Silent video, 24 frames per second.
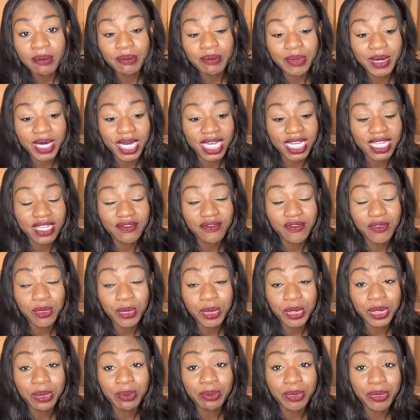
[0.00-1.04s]
But
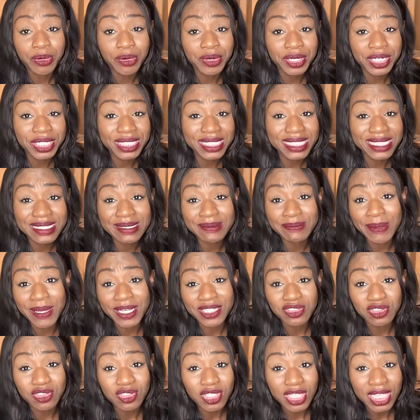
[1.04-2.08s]
for the boards
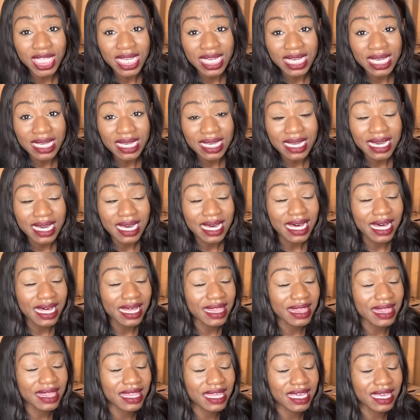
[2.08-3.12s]
especially, I
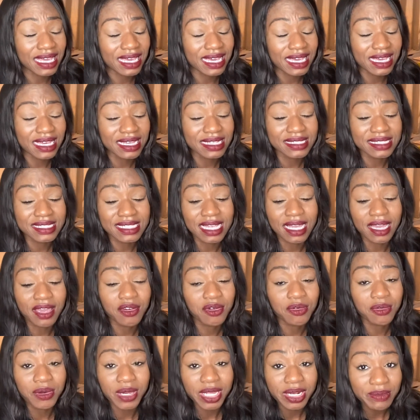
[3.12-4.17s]
think it's
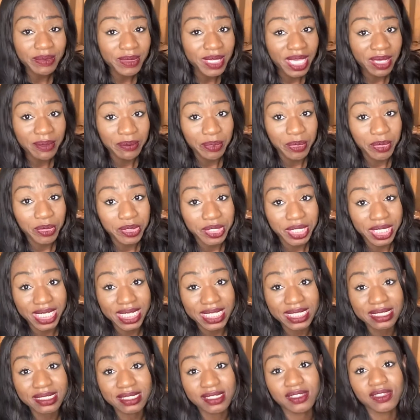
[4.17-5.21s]
incredibly
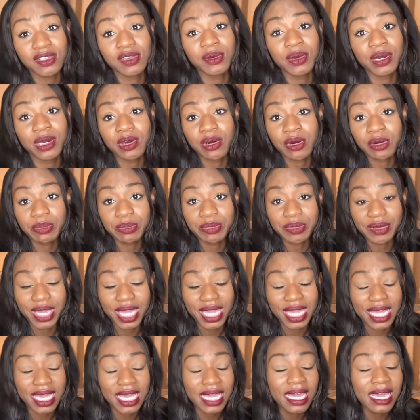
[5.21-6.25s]
important to
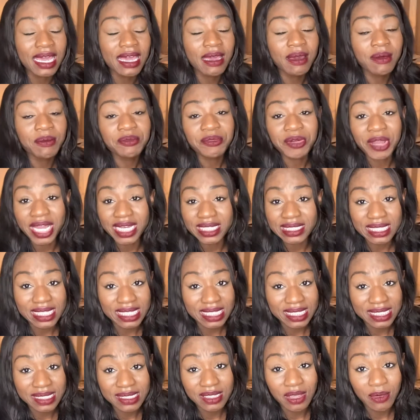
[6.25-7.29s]
incorporate
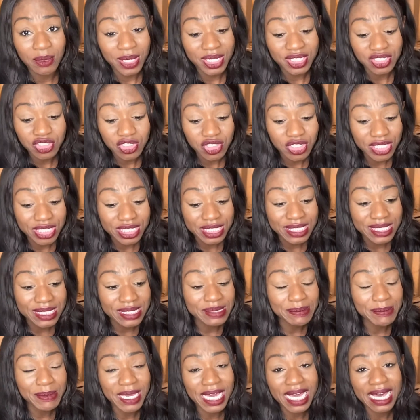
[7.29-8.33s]
practice
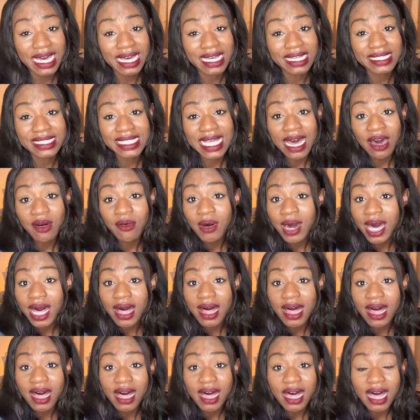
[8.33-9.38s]
questions, because how
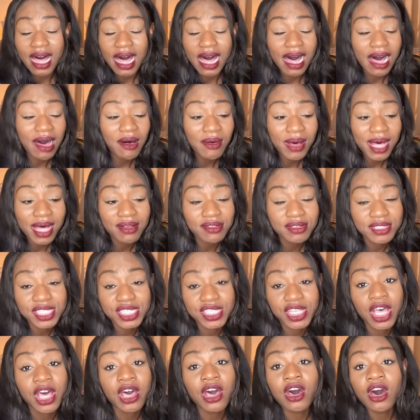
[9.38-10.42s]

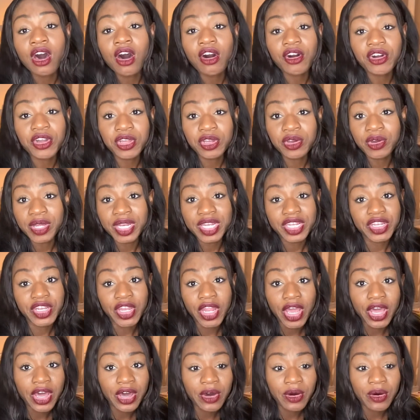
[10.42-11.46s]
else are you going to
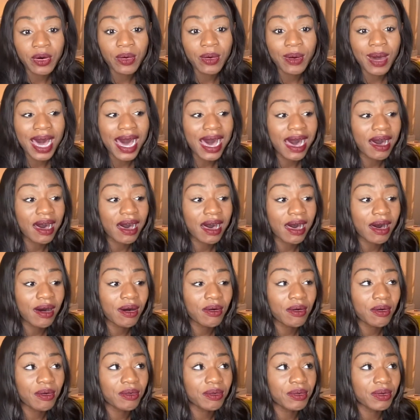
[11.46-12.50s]
know
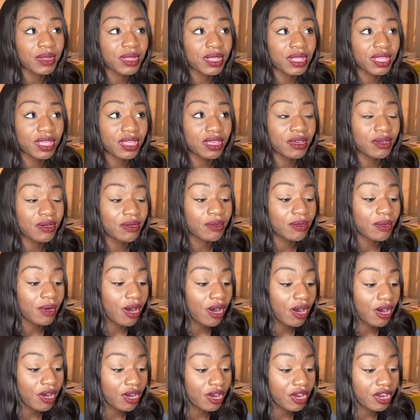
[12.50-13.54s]
how you
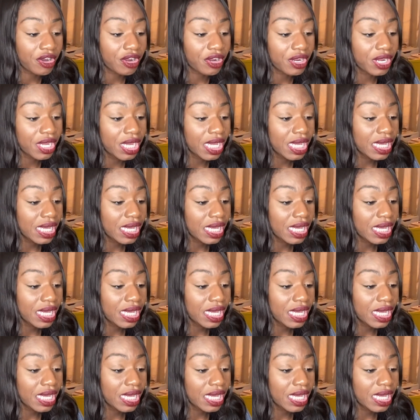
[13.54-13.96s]
are